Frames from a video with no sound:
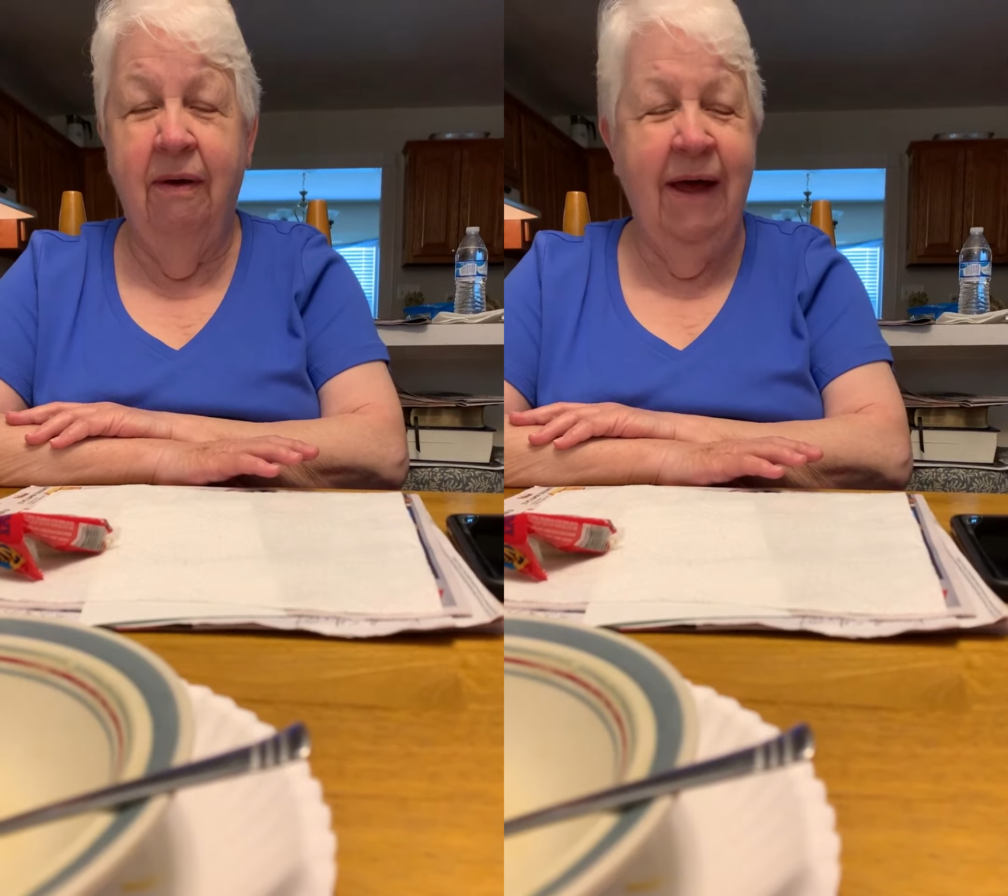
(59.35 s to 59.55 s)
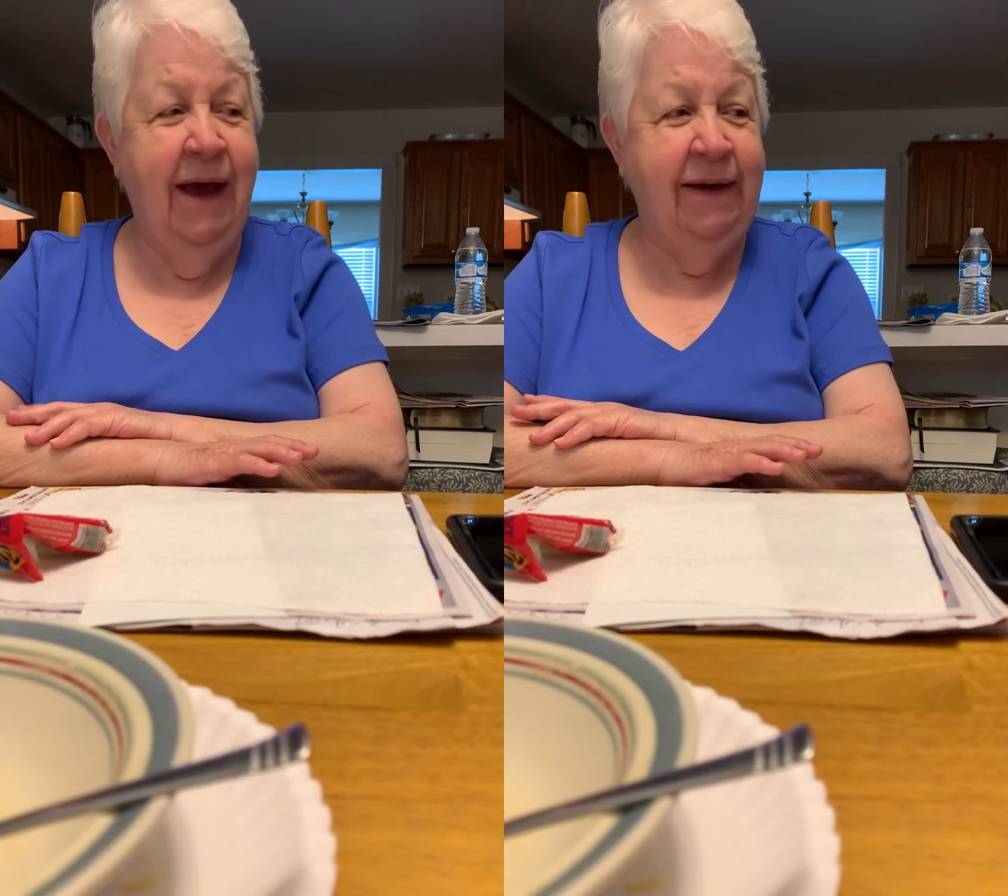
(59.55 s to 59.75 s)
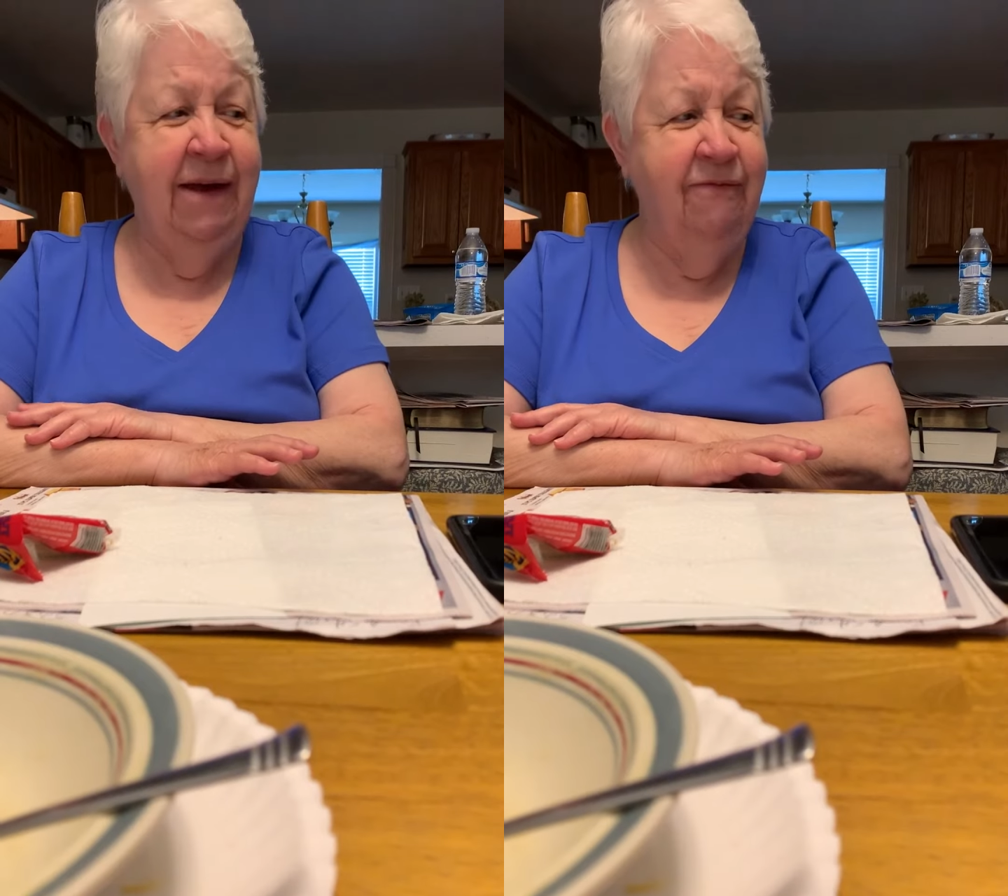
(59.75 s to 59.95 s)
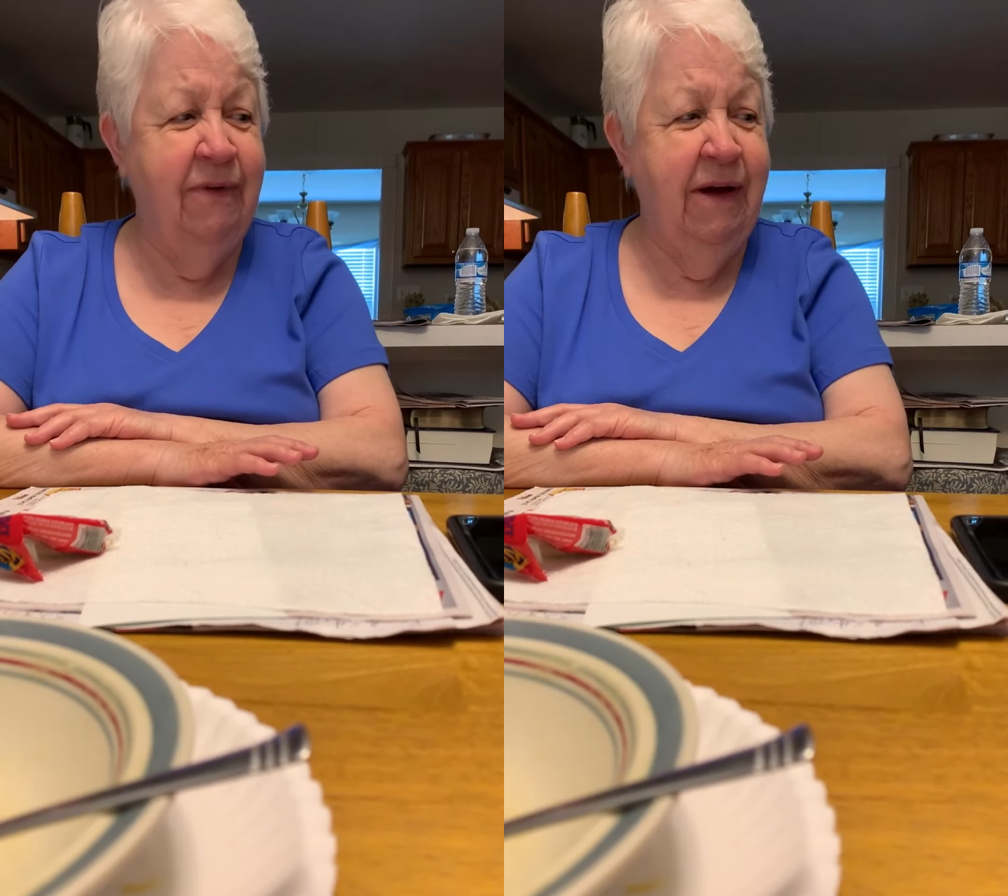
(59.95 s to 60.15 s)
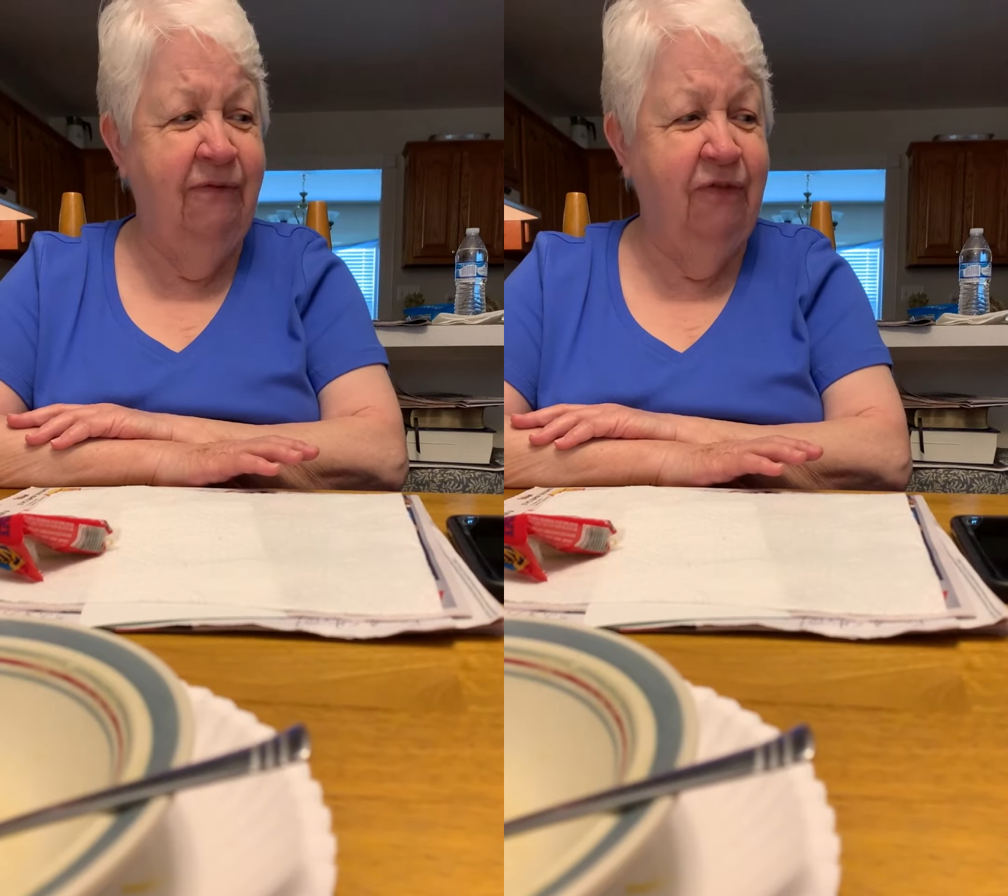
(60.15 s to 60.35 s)
I can't.
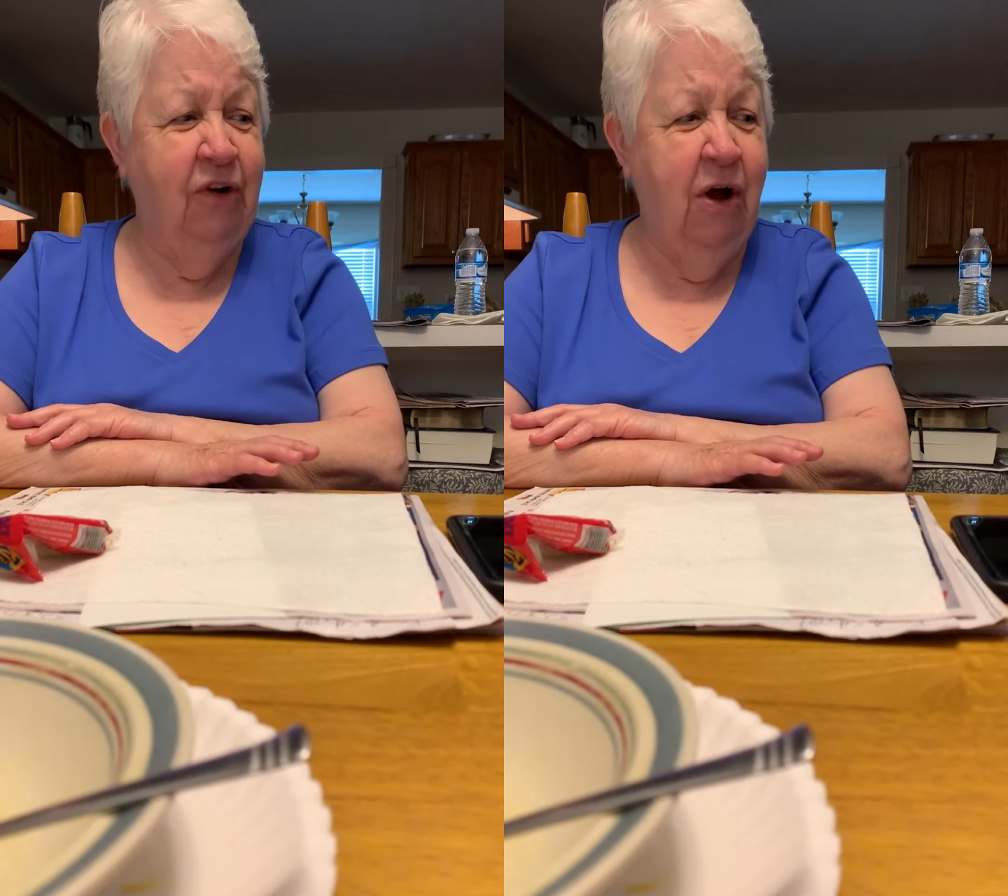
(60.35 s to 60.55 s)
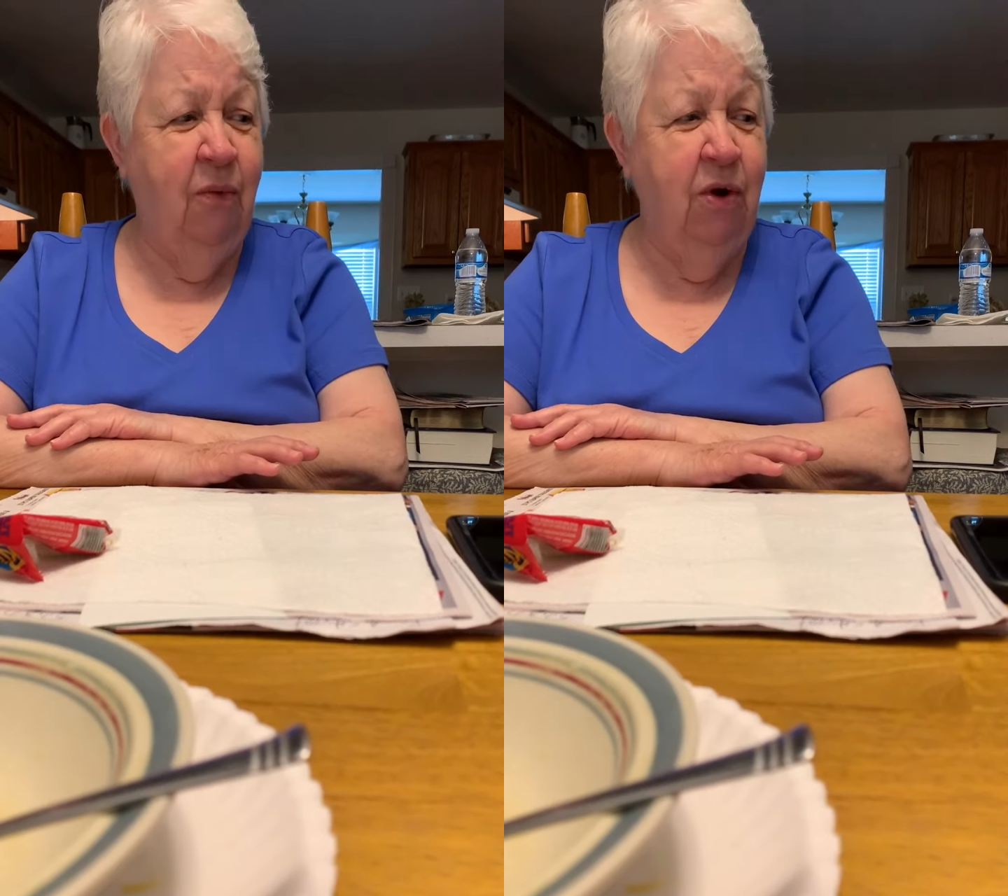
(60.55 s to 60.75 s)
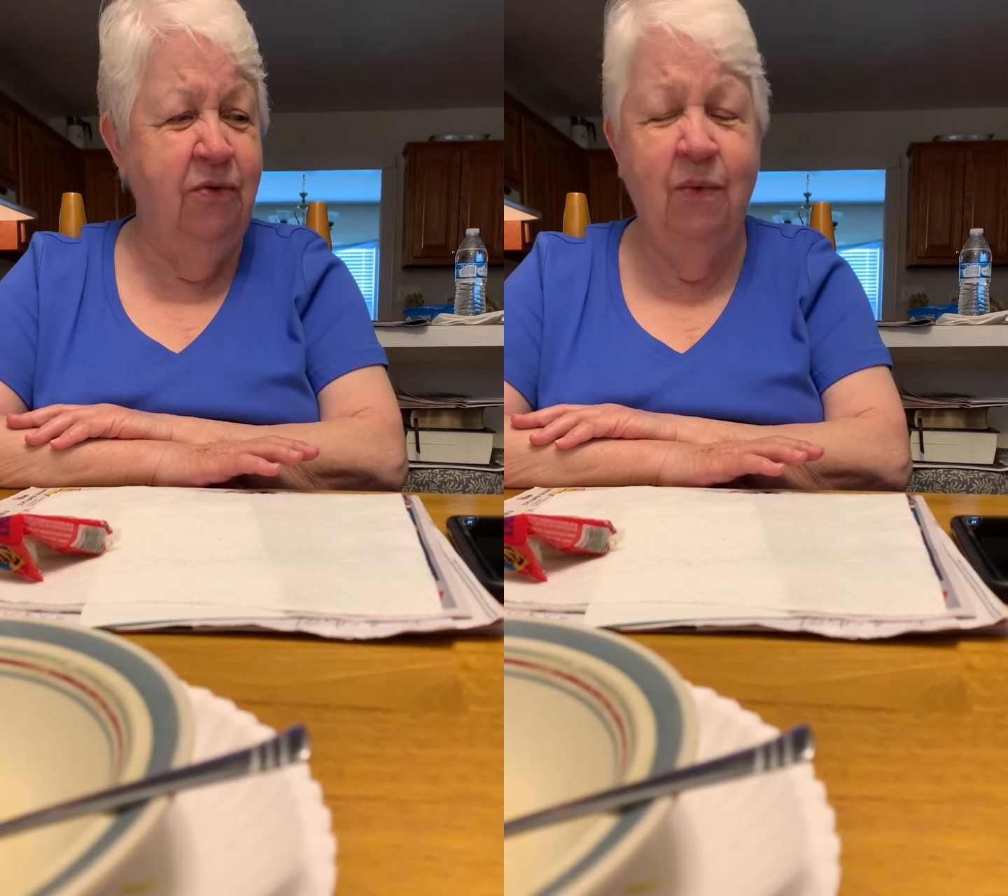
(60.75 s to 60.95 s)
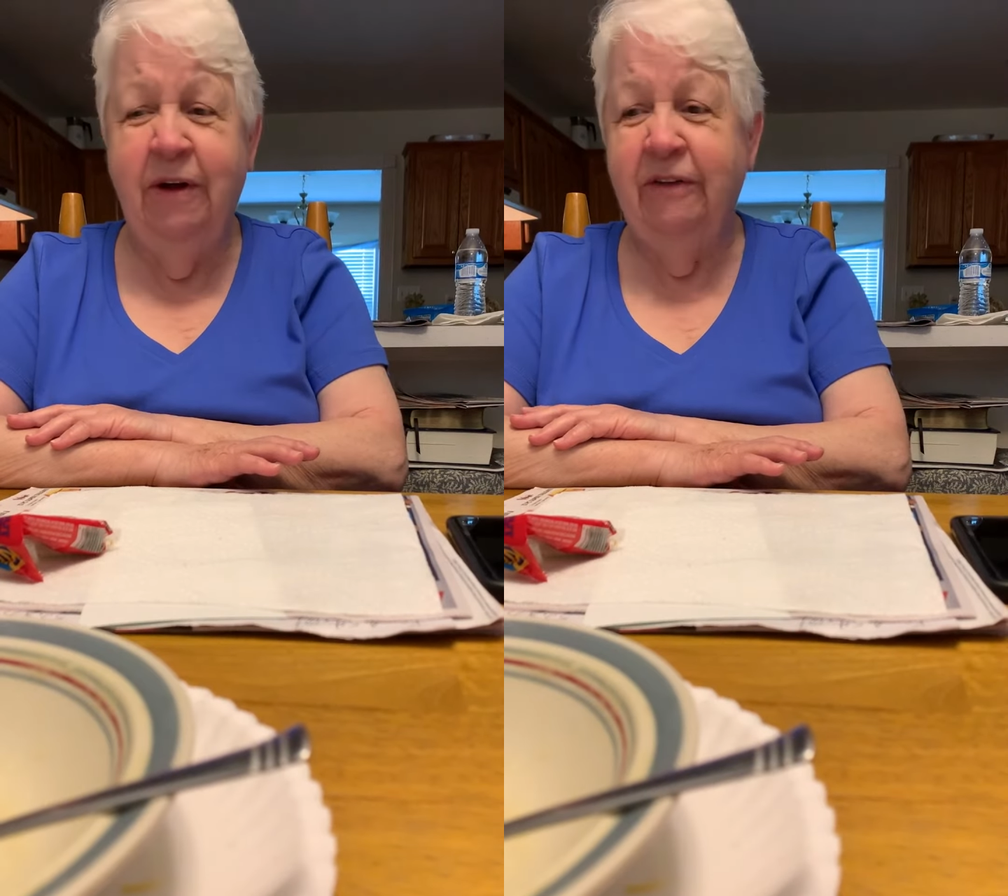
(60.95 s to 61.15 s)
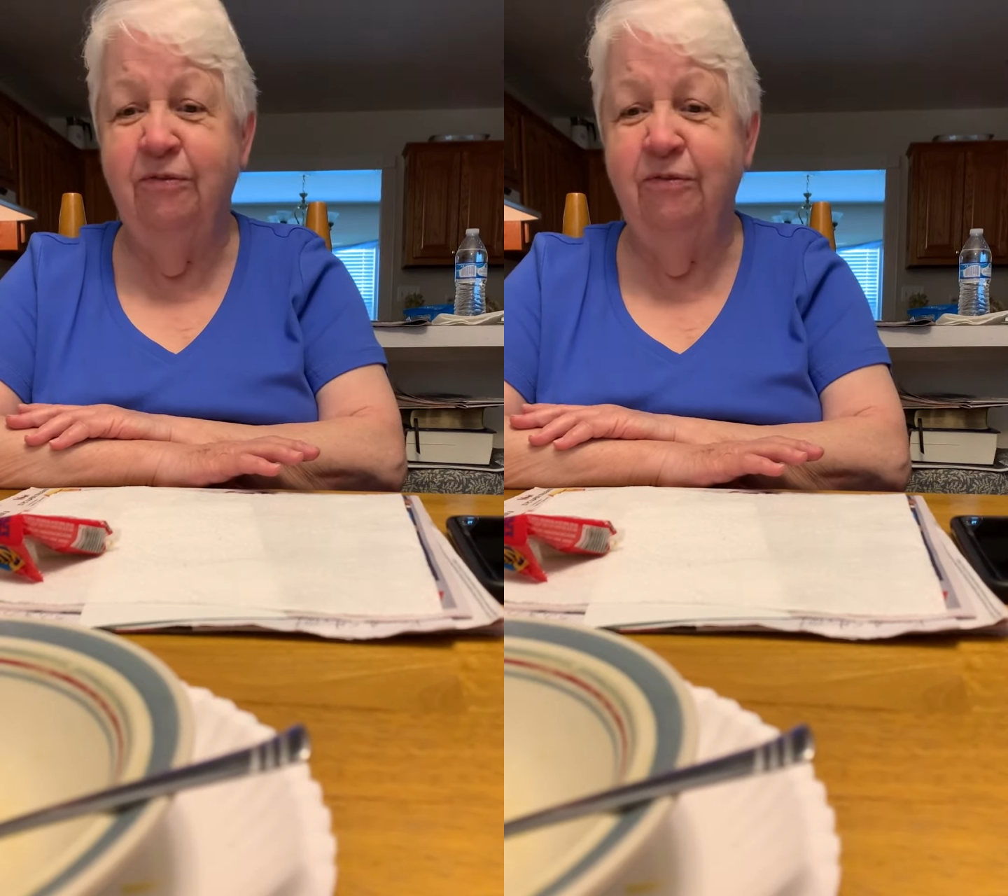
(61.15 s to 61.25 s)
I forgot what it was.